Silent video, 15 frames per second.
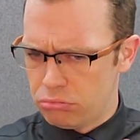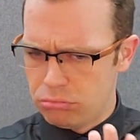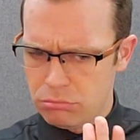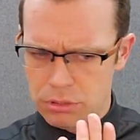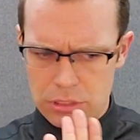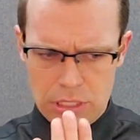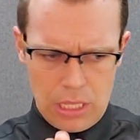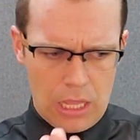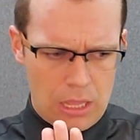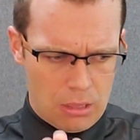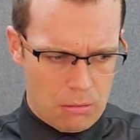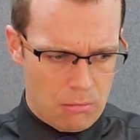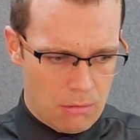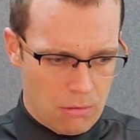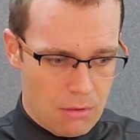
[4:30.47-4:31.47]
Simulate
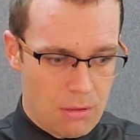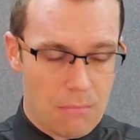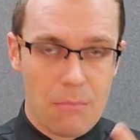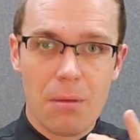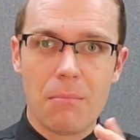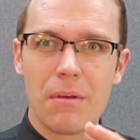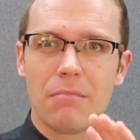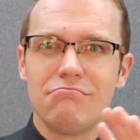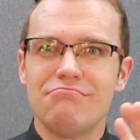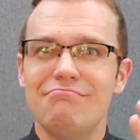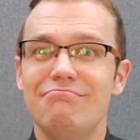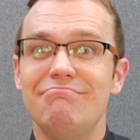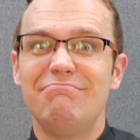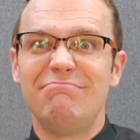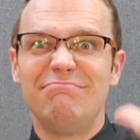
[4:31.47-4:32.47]
any problems or
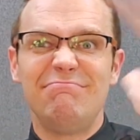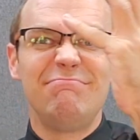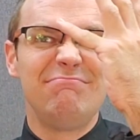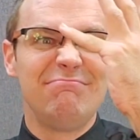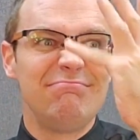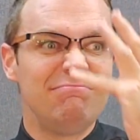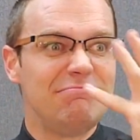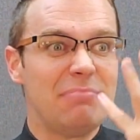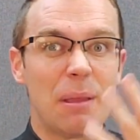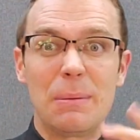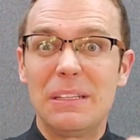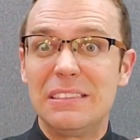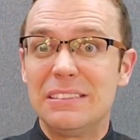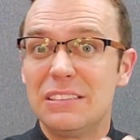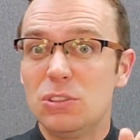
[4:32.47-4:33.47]
obstacles you may
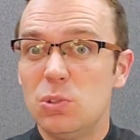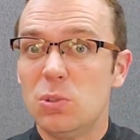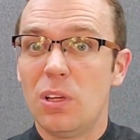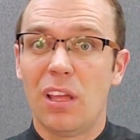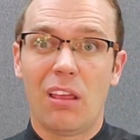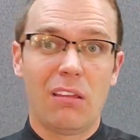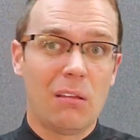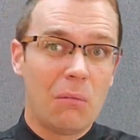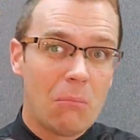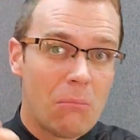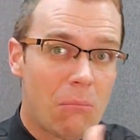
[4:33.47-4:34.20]
experience.